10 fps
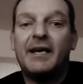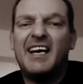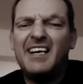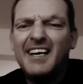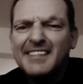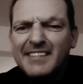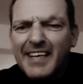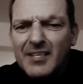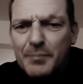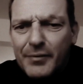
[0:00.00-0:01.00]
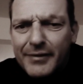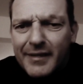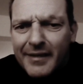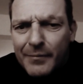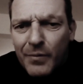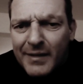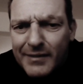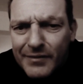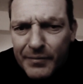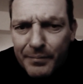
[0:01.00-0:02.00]
And I desperately
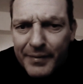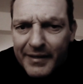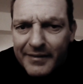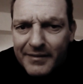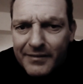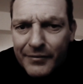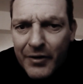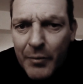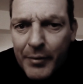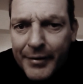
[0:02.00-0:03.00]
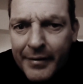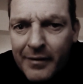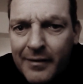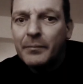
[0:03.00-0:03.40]
wanted to be a drummer,